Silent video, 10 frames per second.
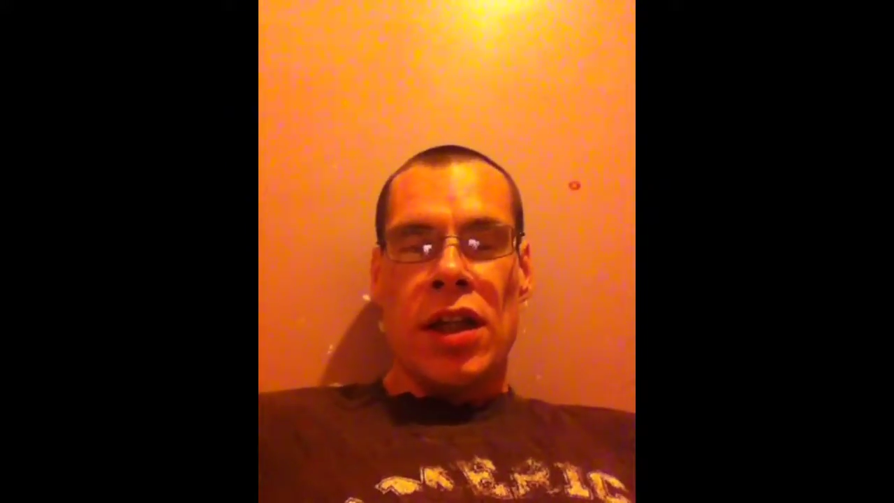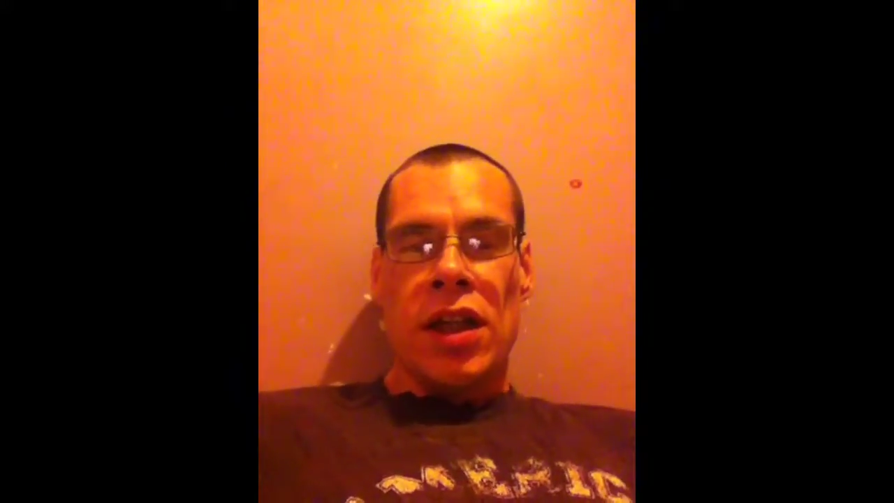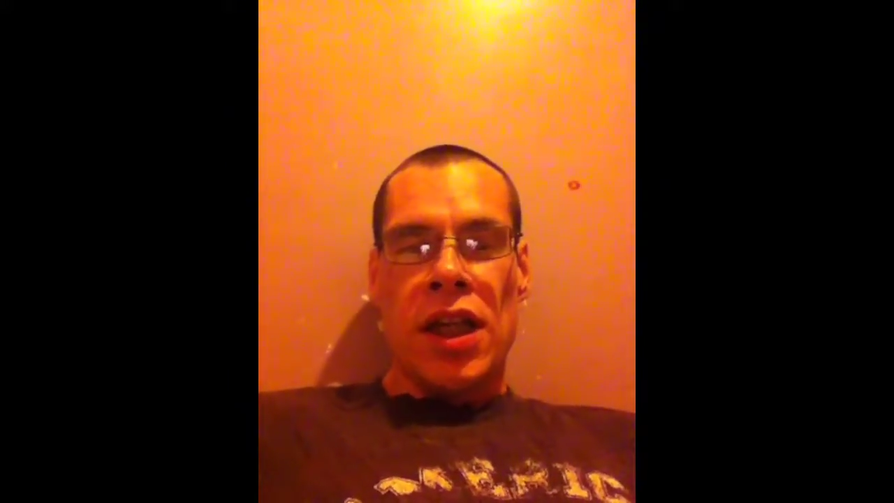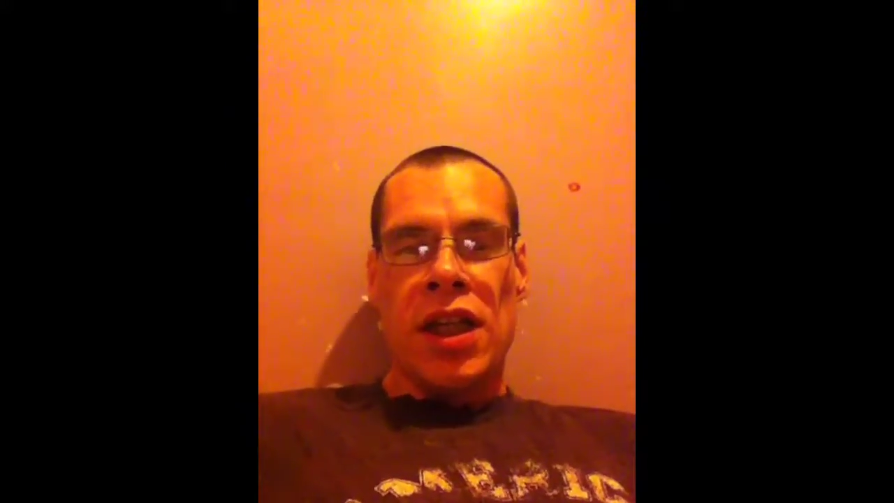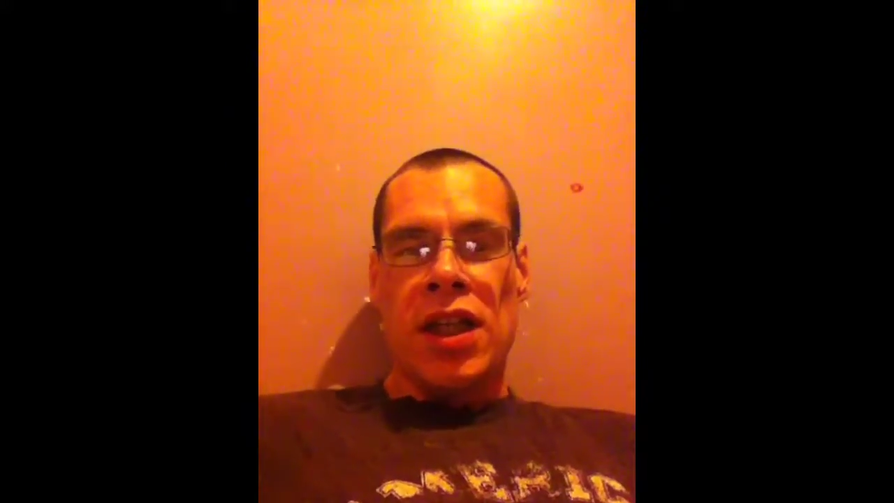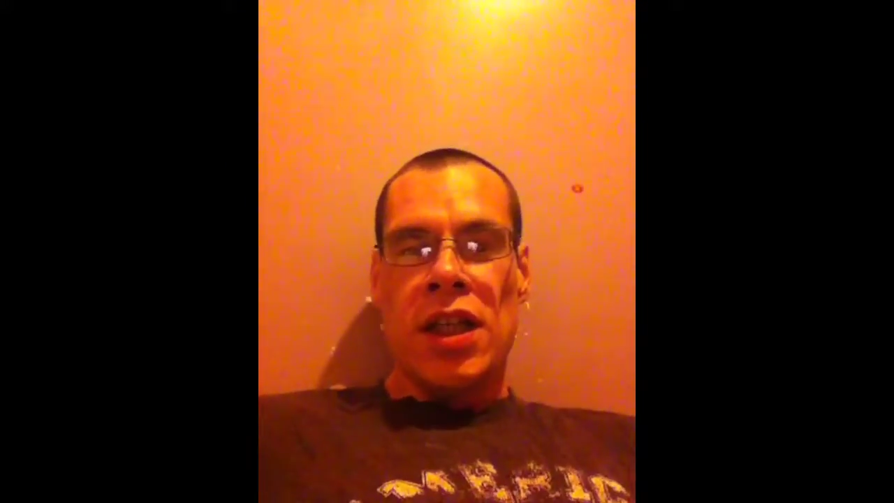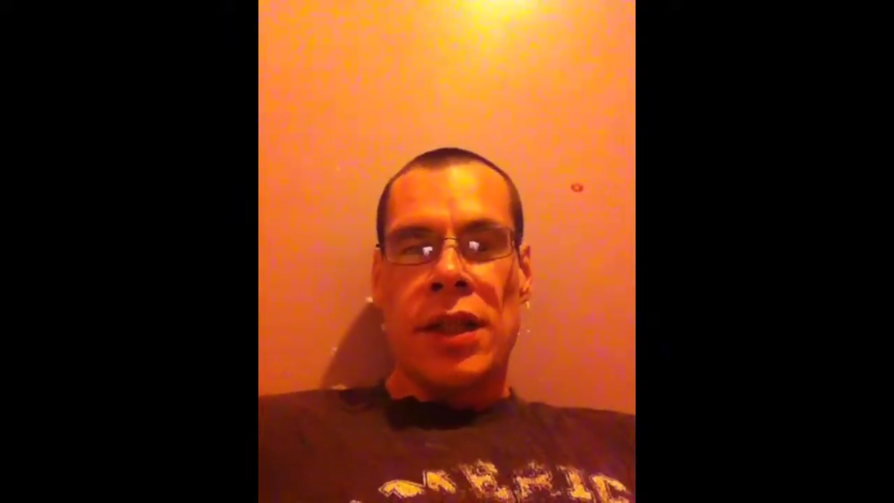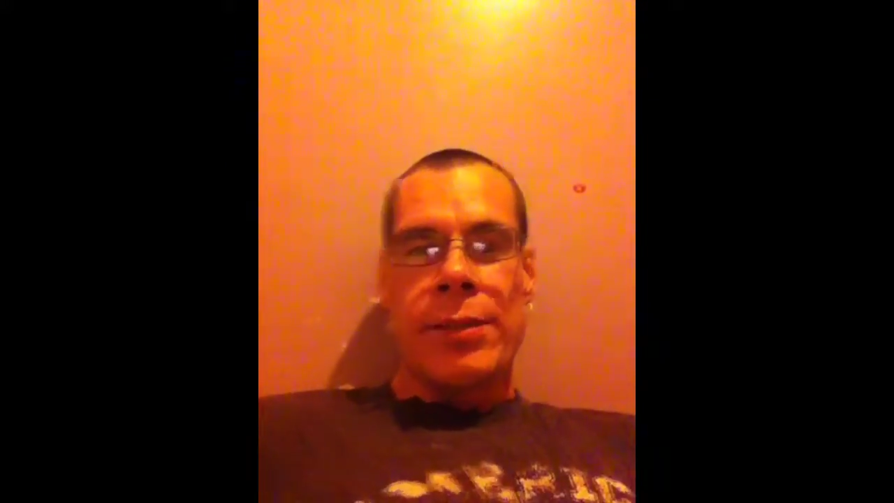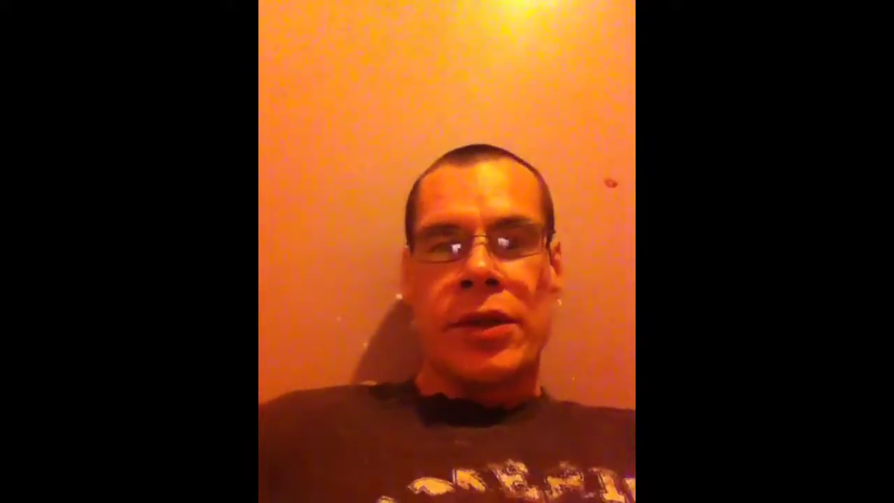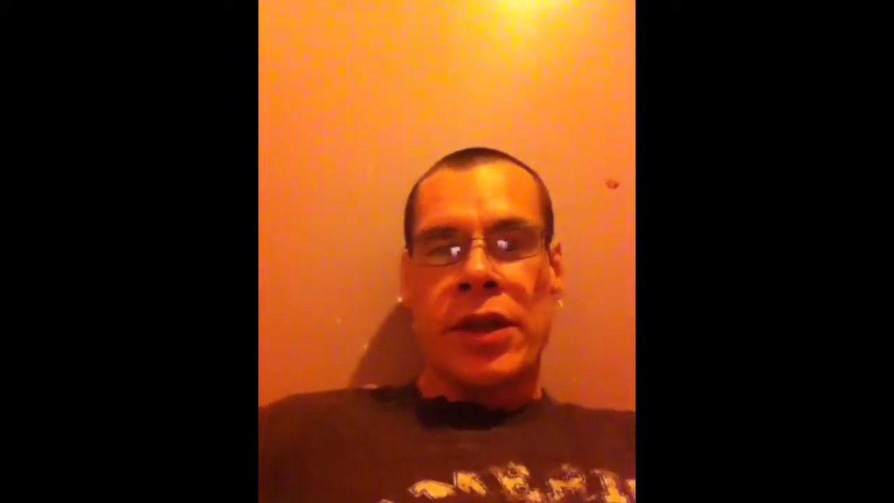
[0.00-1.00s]
Lady
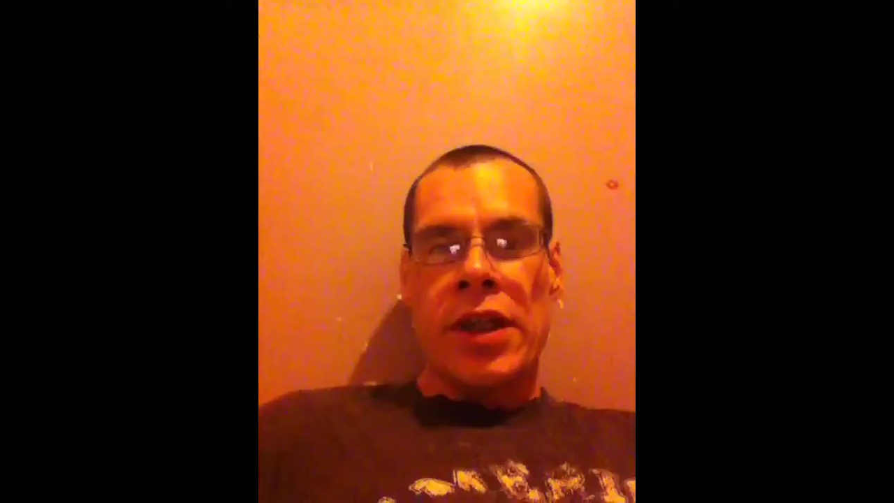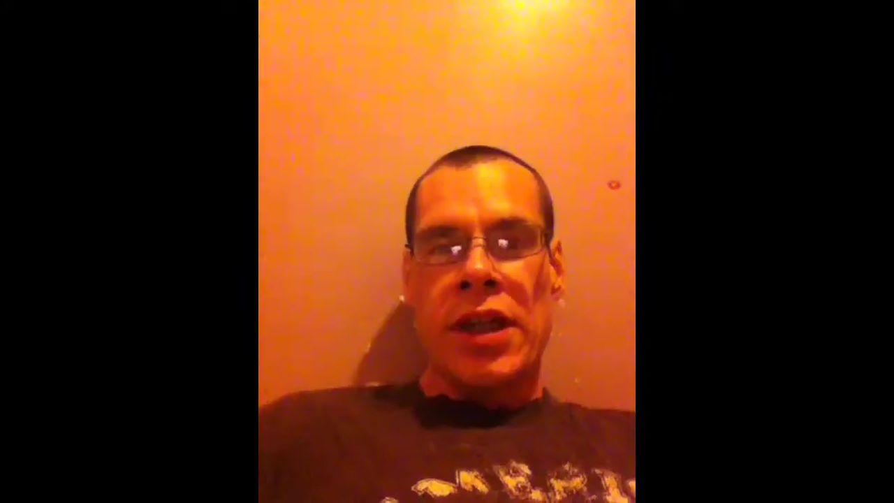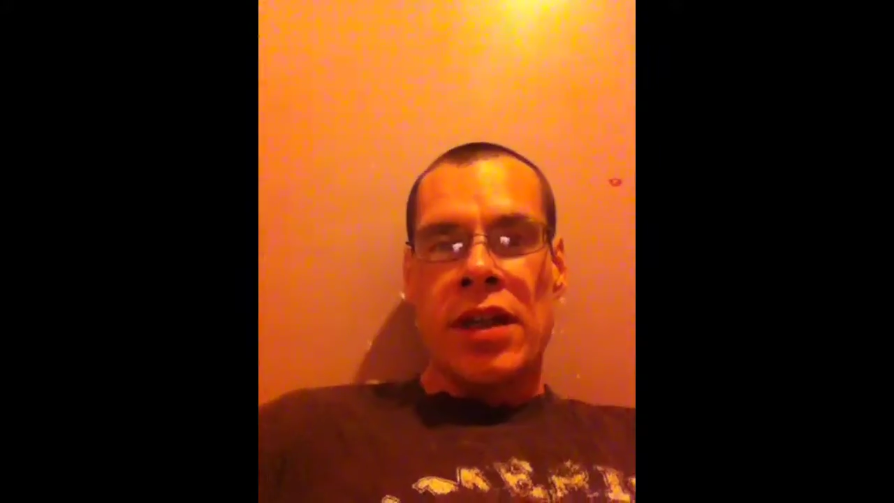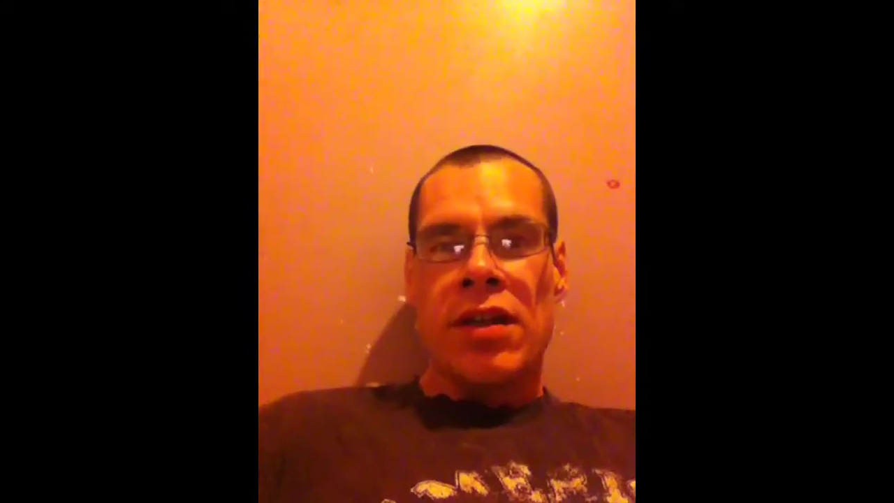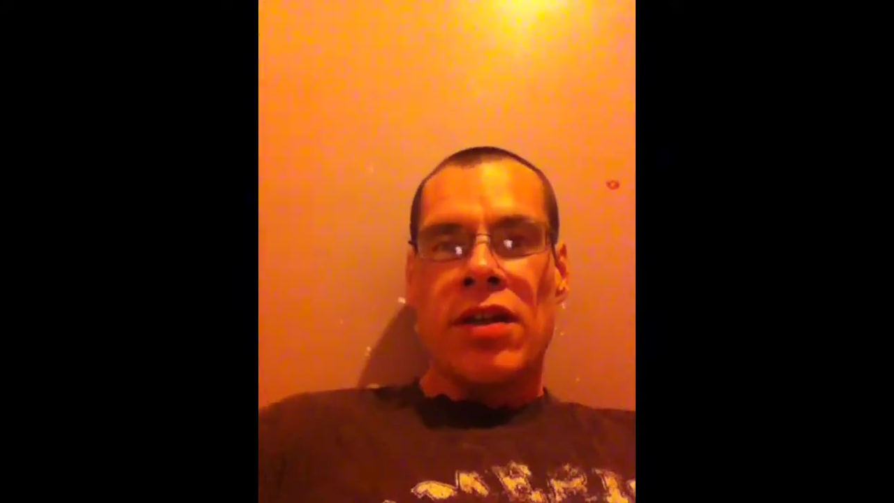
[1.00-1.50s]
Liberty,